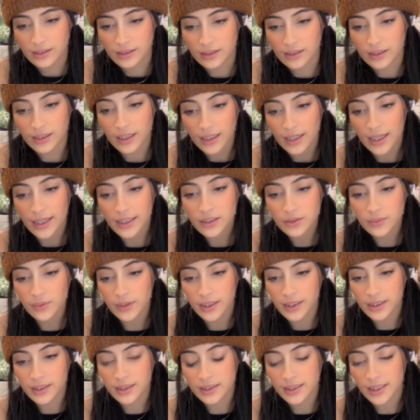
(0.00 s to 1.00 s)
The next
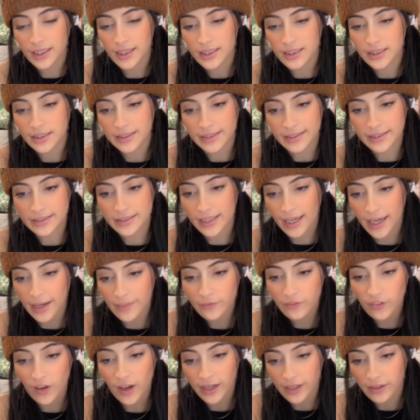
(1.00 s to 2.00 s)
one says the
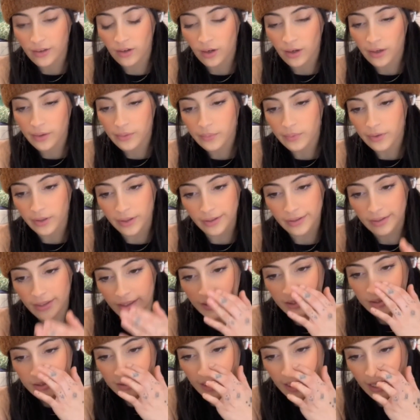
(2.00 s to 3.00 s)
same fucking hard word,
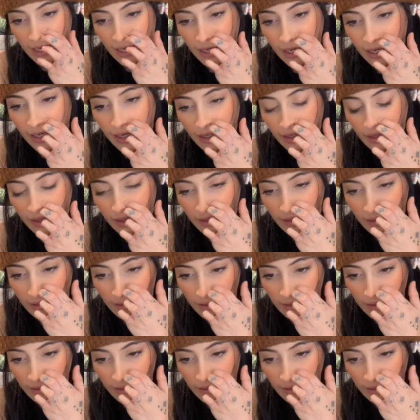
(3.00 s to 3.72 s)
de